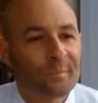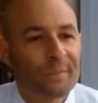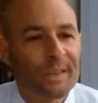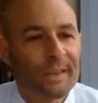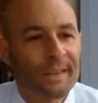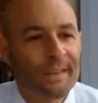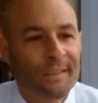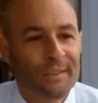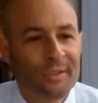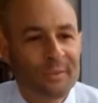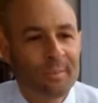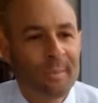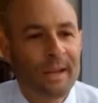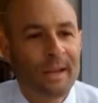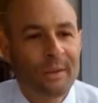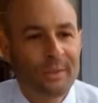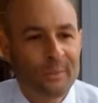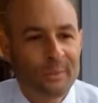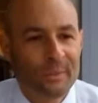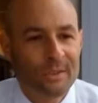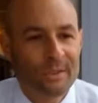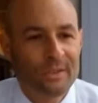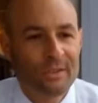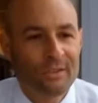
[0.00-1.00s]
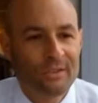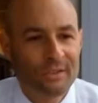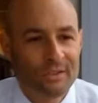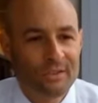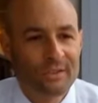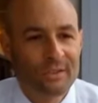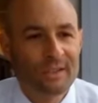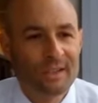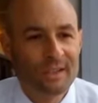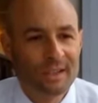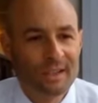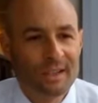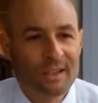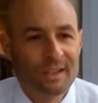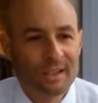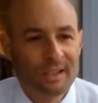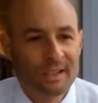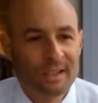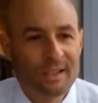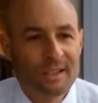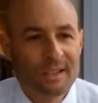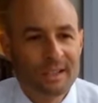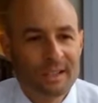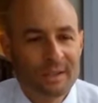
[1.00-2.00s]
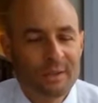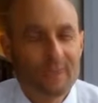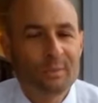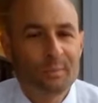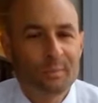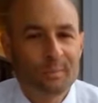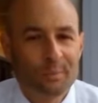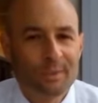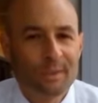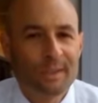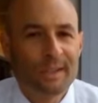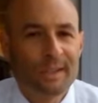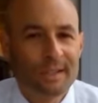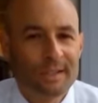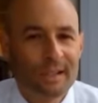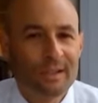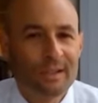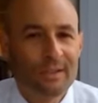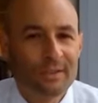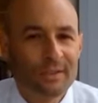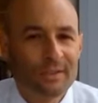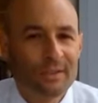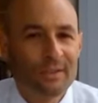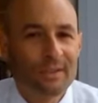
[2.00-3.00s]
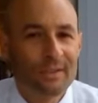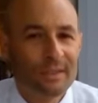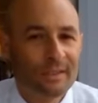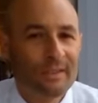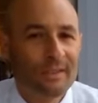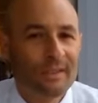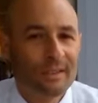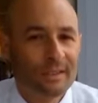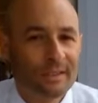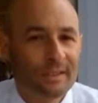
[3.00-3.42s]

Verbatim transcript: and this man was, he was pretty close to